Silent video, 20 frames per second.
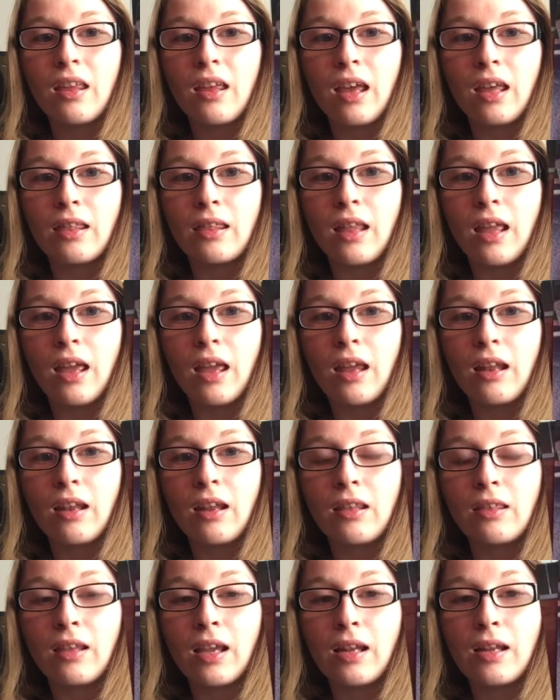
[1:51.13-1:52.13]
And then
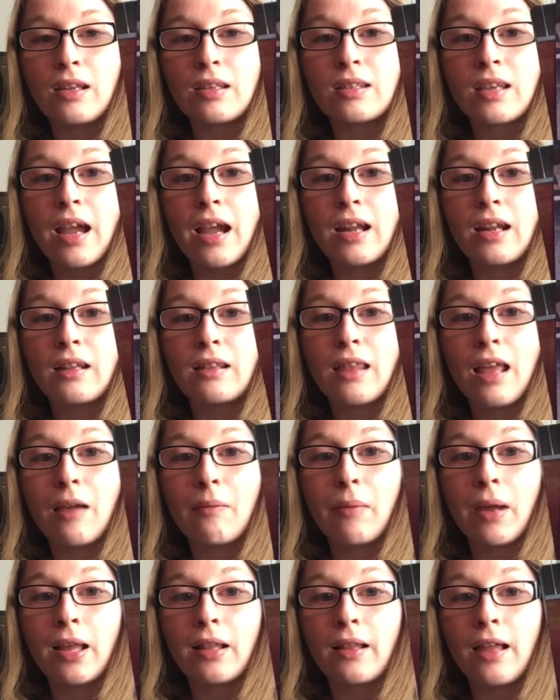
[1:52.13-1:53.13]
they decided that
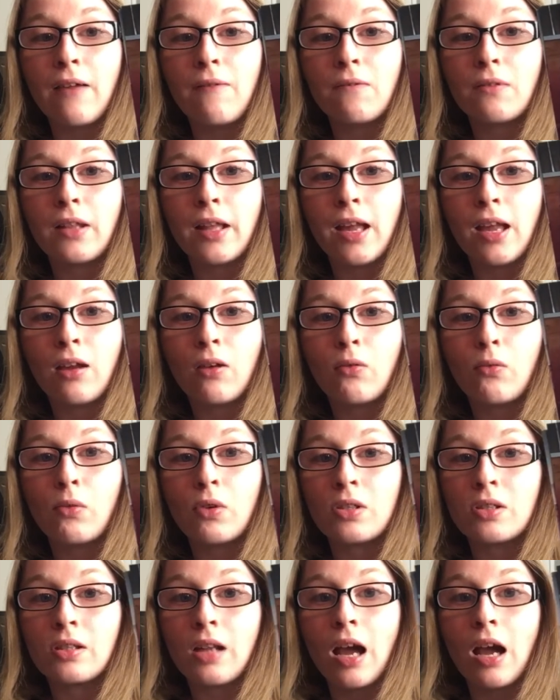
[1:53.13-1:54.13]
my left leg
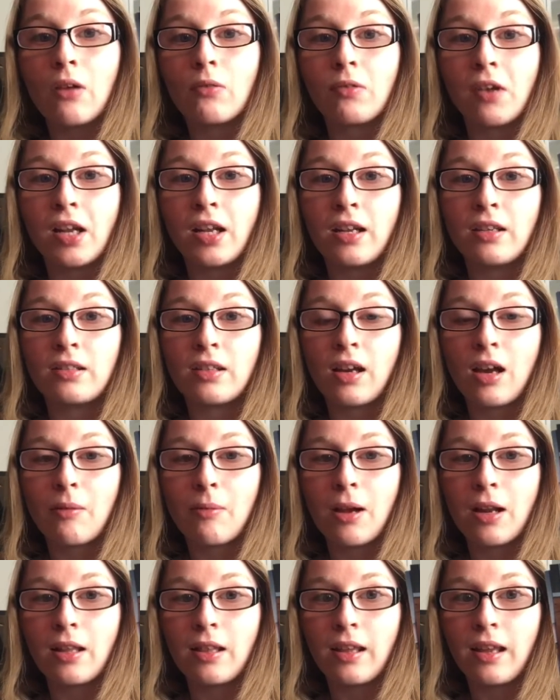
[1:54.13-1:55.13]
was not ready to come
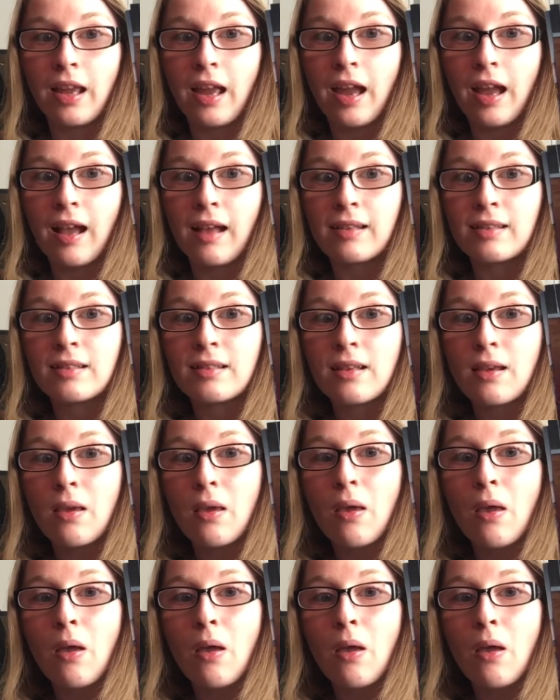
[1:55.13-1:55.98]
out of the cast,